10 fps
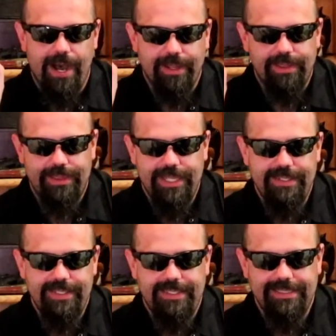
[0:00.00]

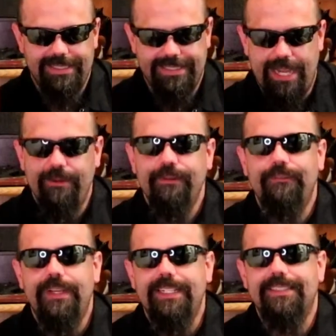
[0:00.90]
authentic sound
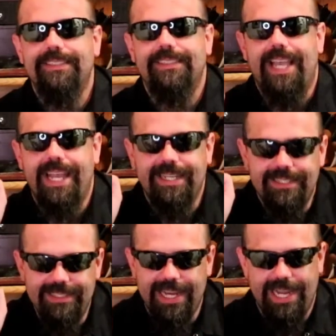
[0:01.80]
effects
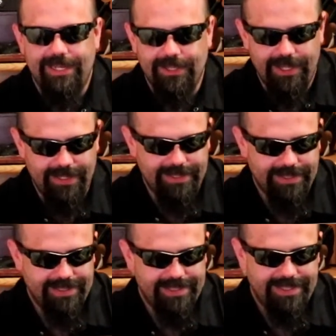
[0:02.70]
and dialogue.
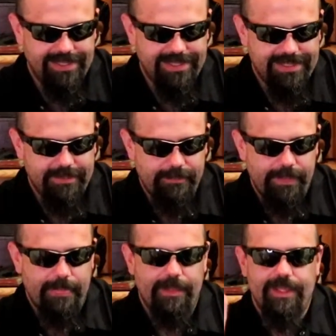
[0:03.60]

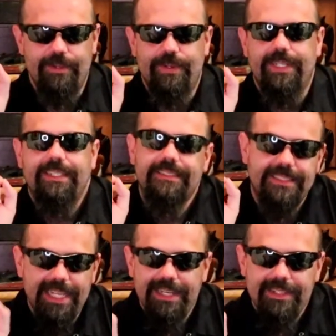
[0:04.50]
You can
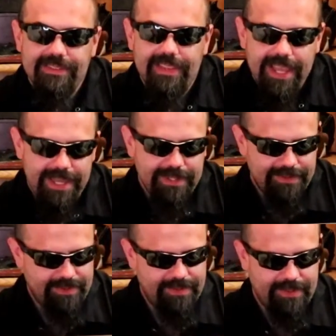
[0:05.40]
extend his
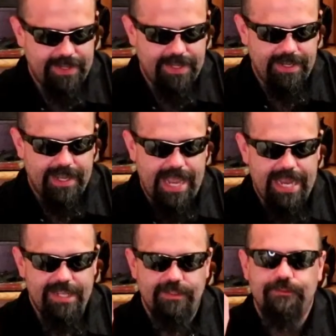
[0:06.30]
legs
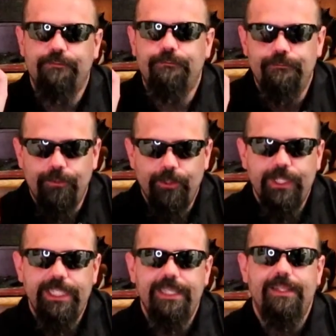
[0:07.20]
and he's
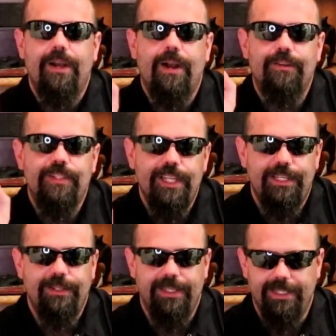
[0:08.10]
fully
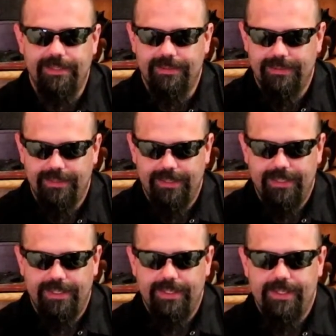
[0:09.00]
articulated.
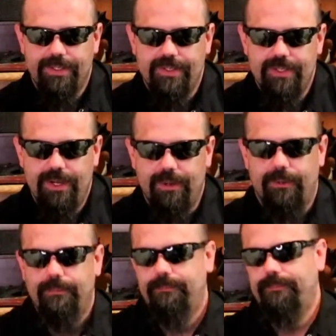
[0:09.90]
So